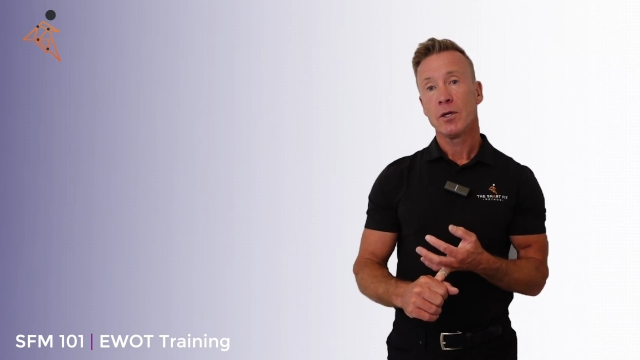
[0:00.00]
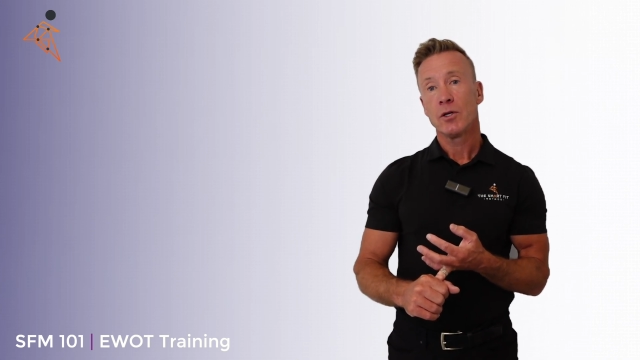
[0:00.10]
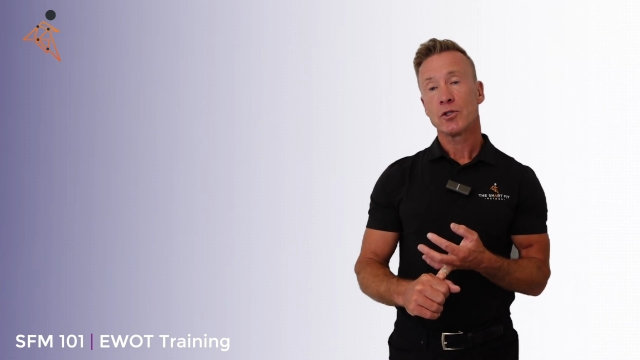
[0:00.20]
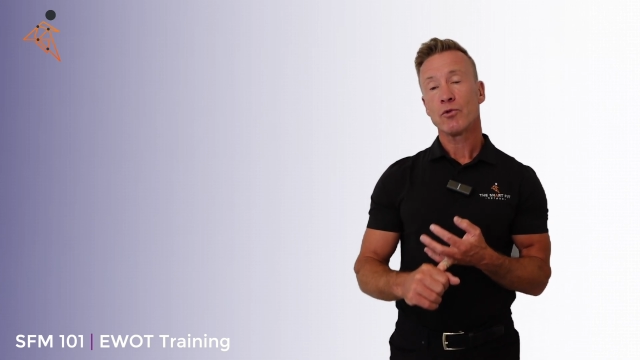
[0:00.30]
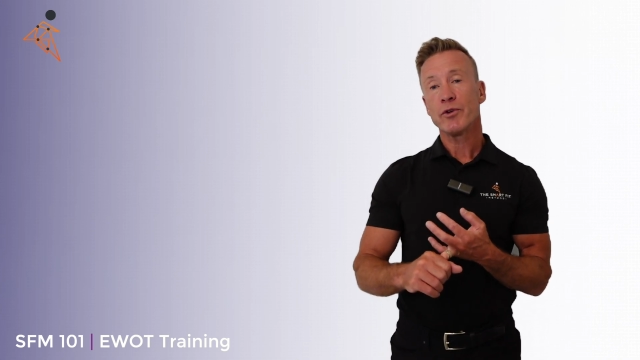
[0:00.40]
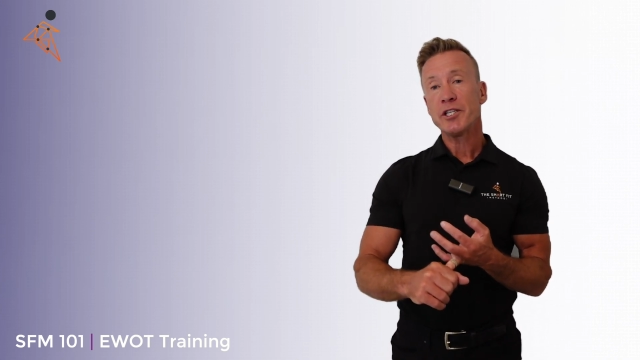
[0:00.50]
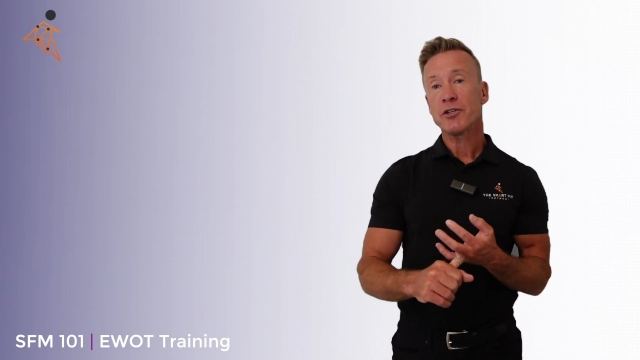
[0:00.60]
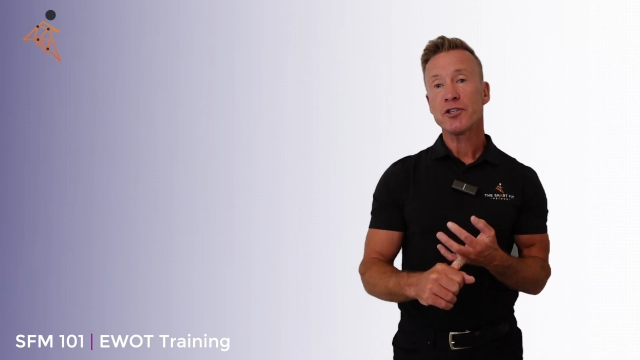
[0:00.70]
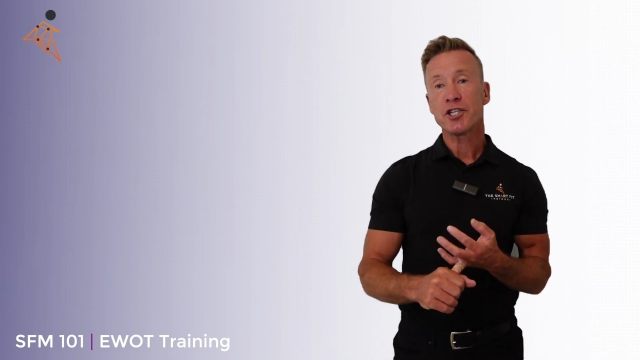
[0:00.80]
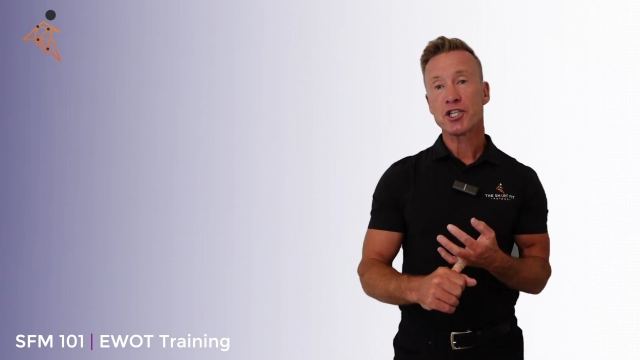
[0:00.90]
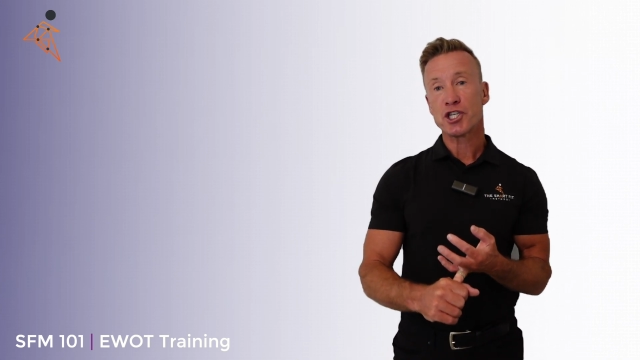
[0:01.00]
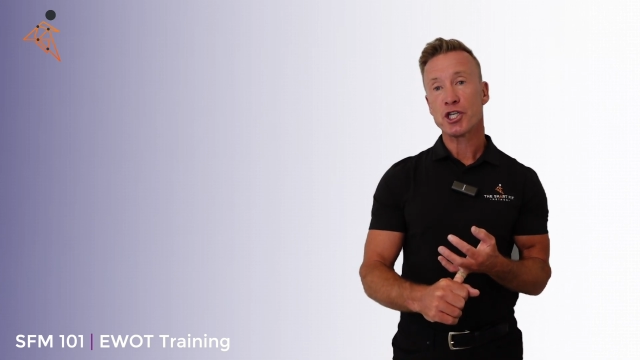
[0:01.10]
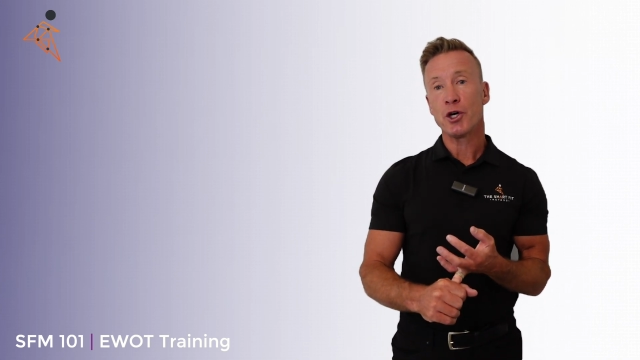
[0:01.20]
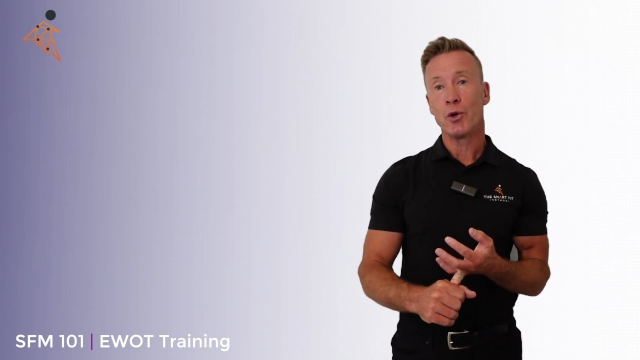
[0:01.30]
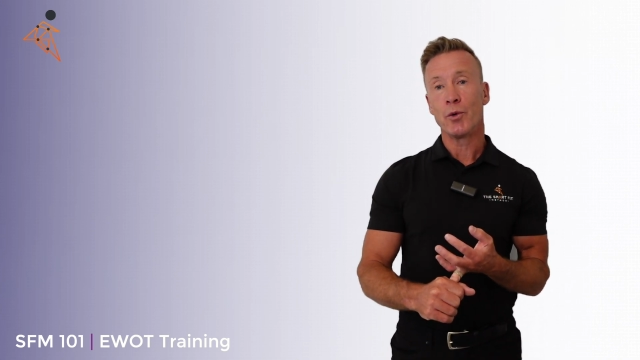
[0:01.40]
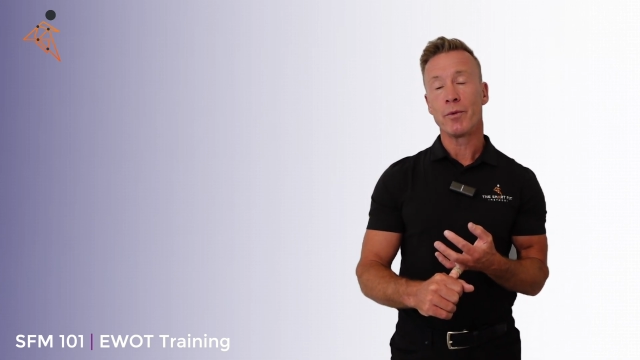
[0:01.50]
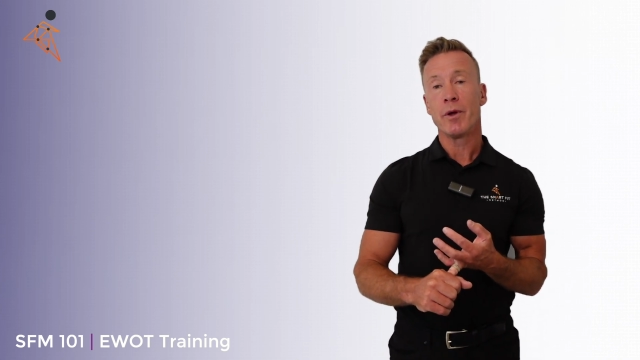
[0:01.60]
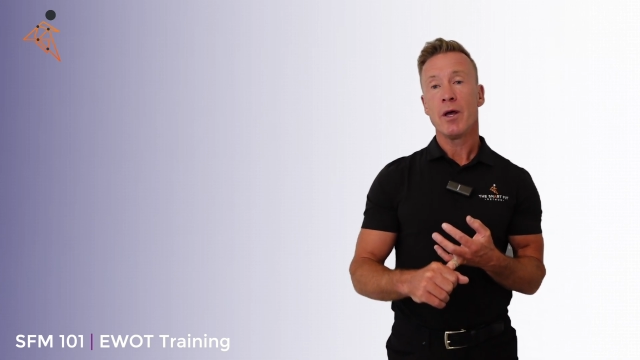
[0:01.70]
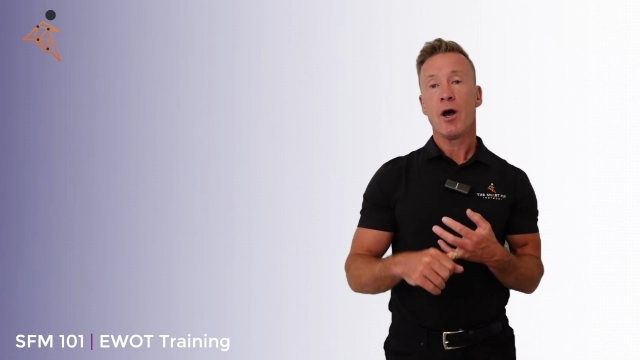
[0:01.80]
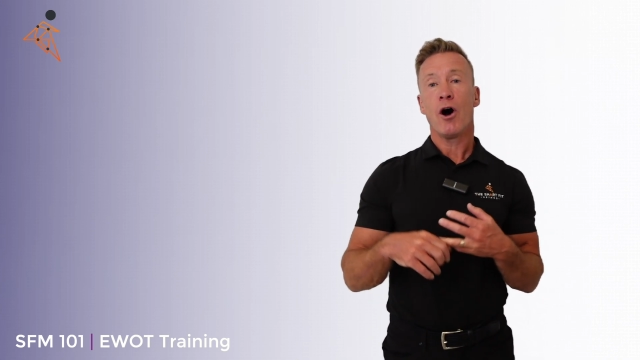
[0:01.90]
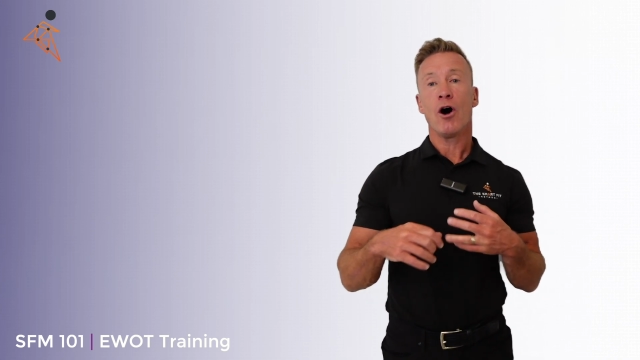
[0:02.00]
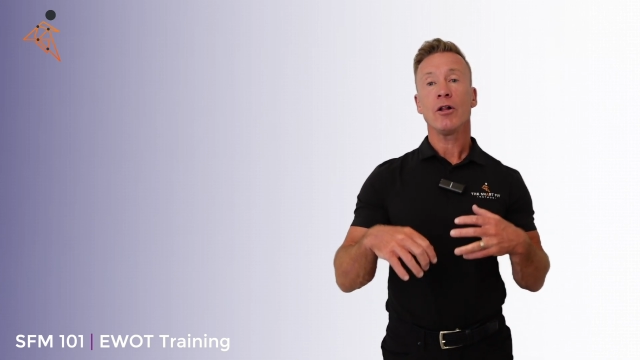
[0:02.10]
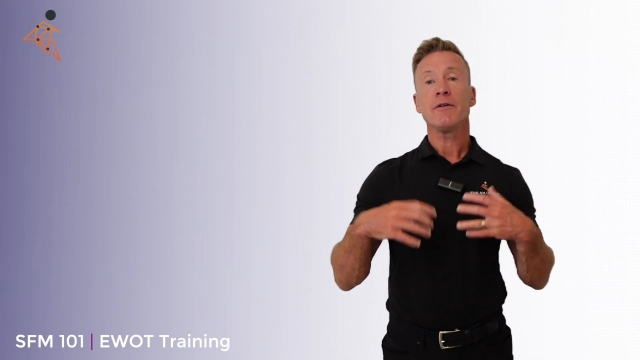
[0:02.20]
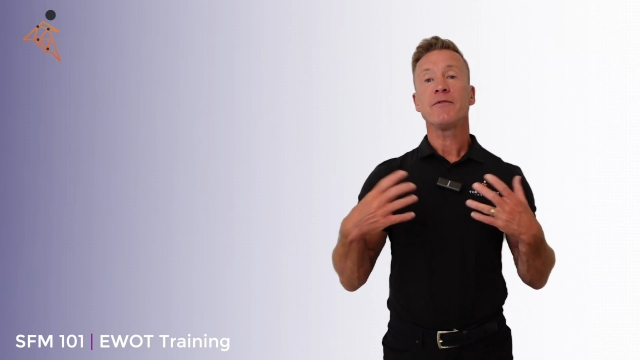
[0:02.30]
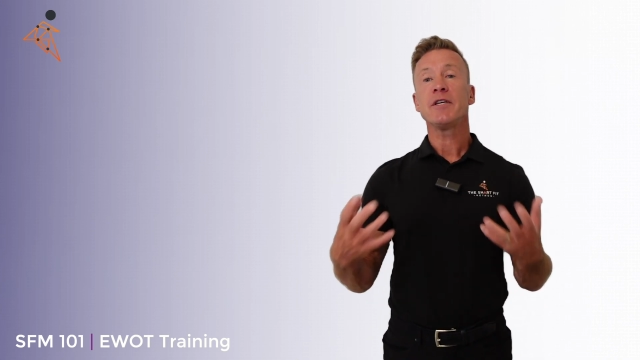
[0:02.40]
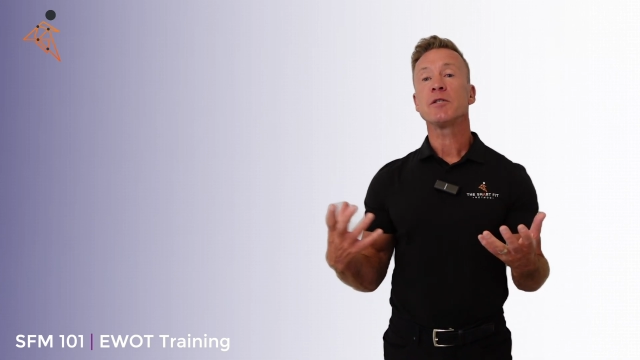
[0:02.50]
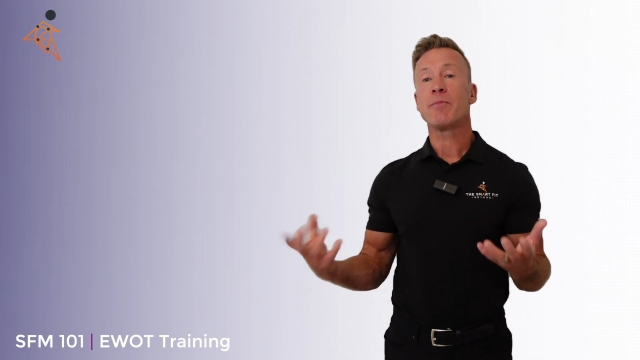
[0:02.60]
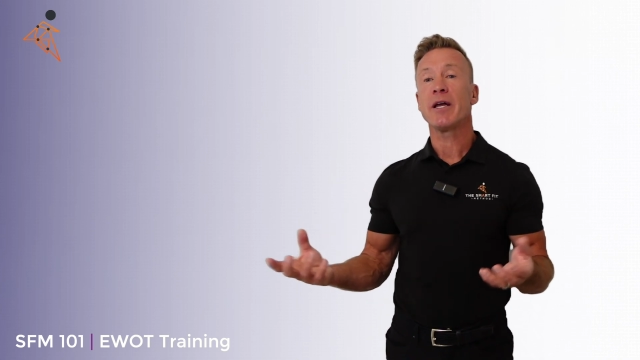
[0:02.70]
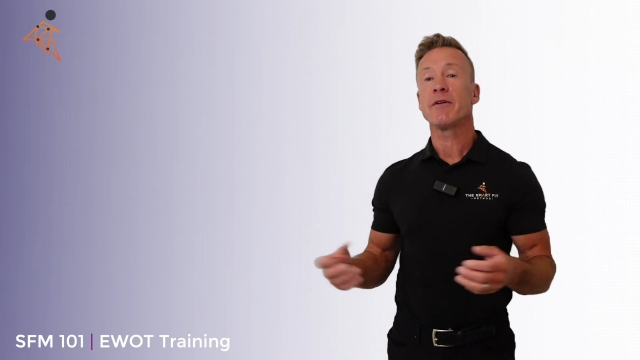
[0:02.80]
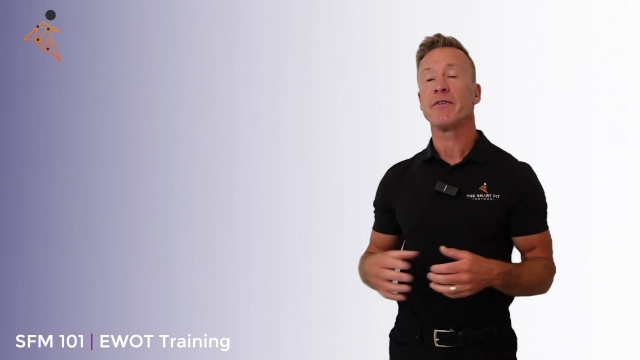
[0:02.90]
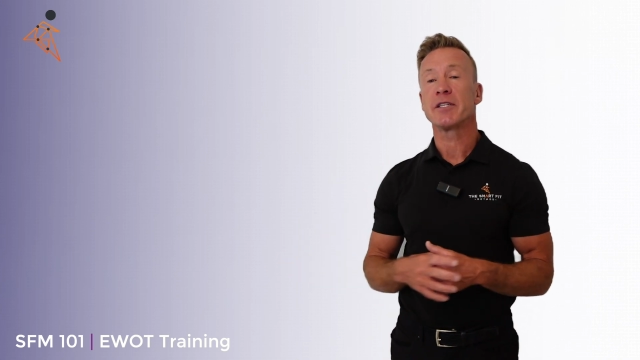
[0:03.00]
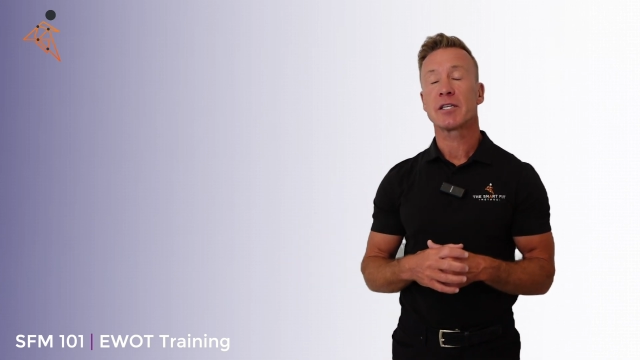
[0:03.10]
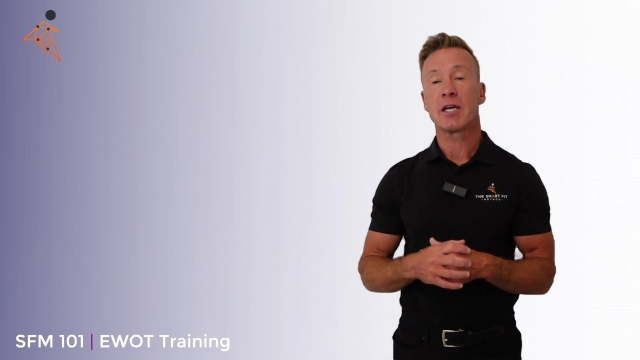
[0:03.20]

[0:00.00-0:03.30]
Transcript: So research has shown all of these benefits